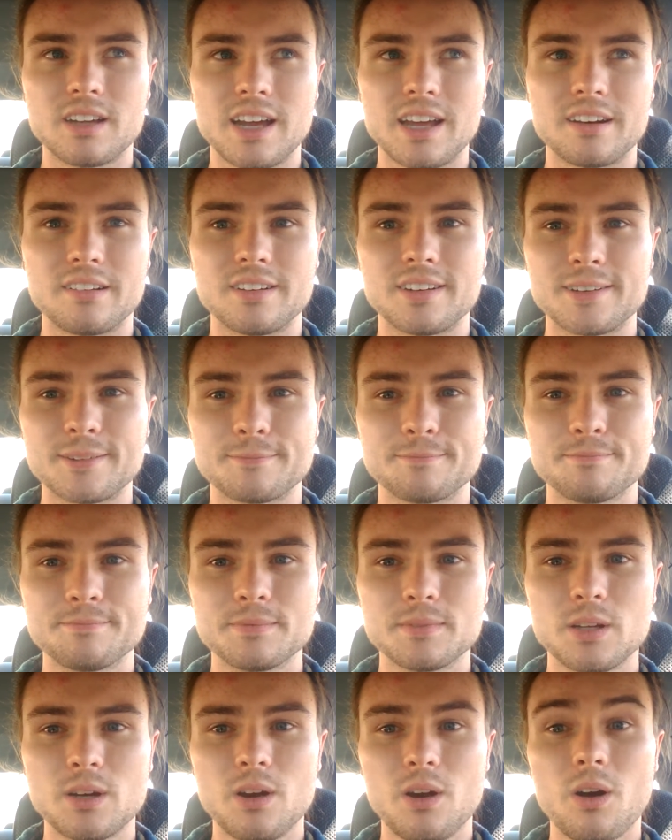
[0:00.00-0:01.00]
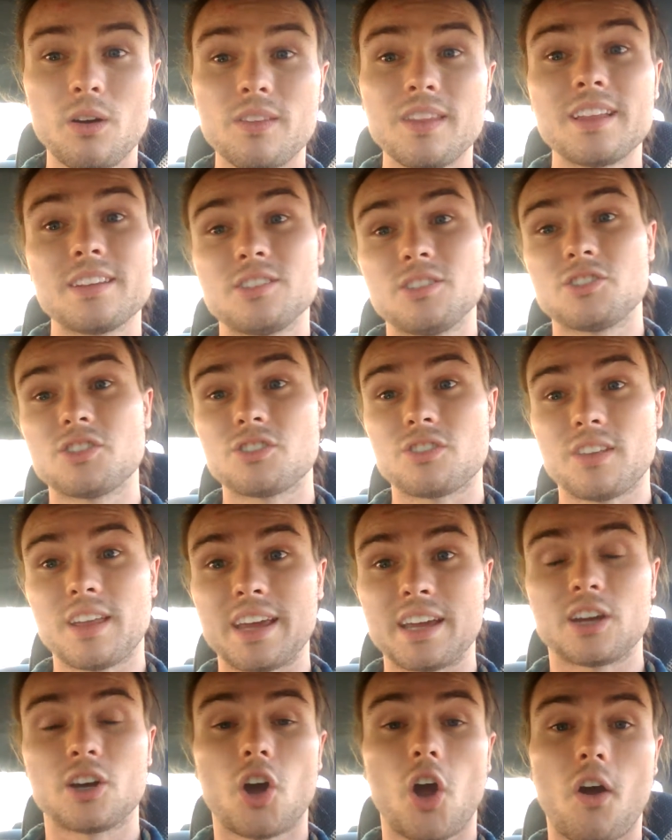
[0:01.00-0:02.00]
I don't know. Unless it's just
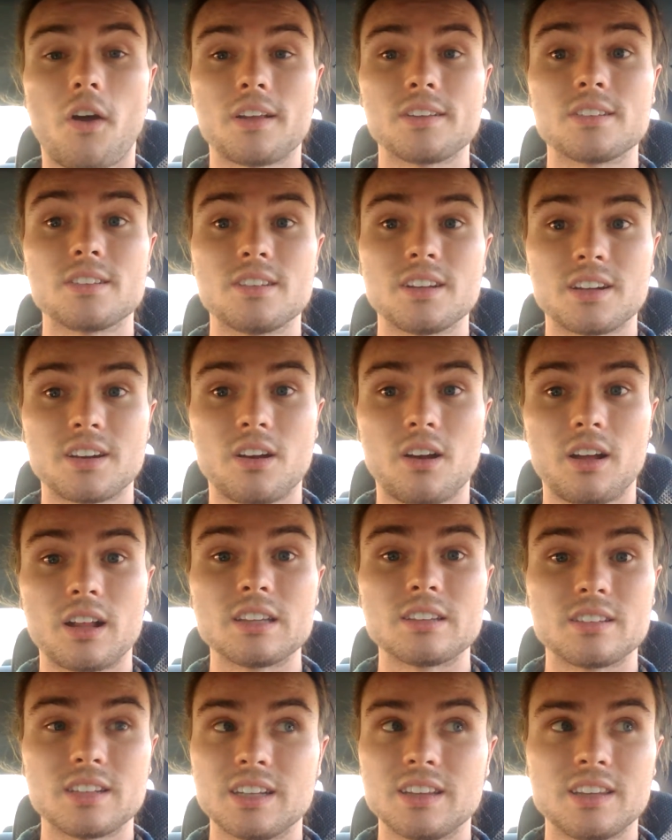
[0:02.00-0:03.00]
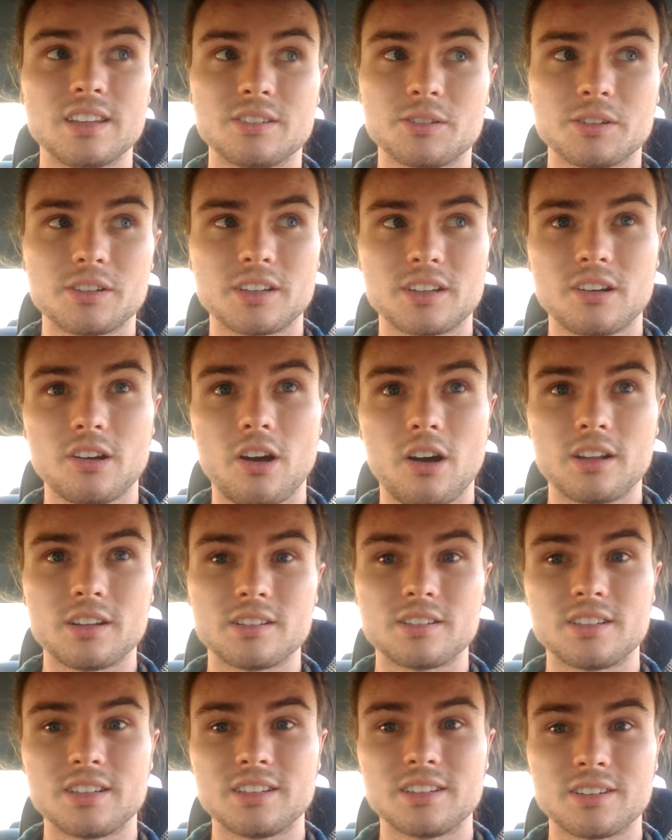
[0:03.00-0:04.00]
like constant. This isn't
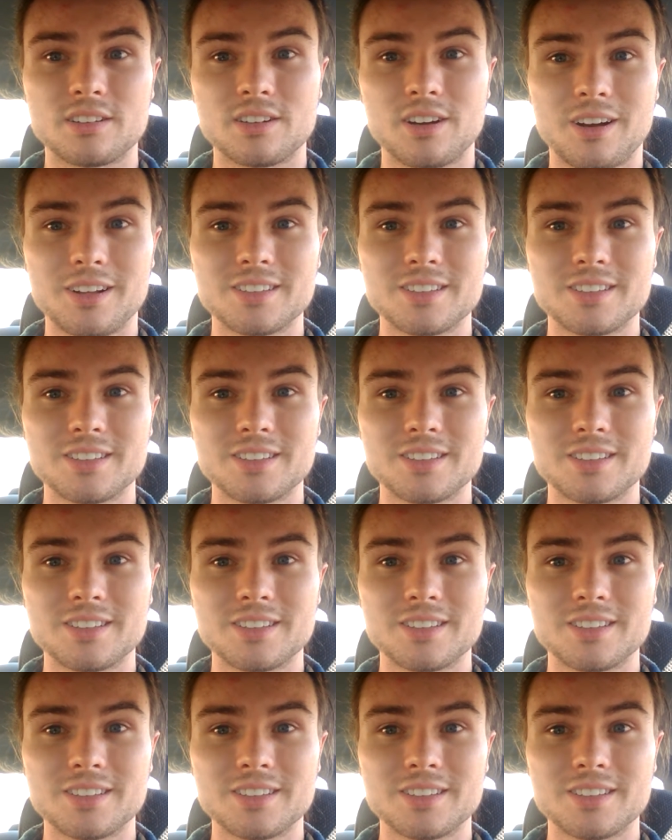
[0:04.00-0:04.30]
constant.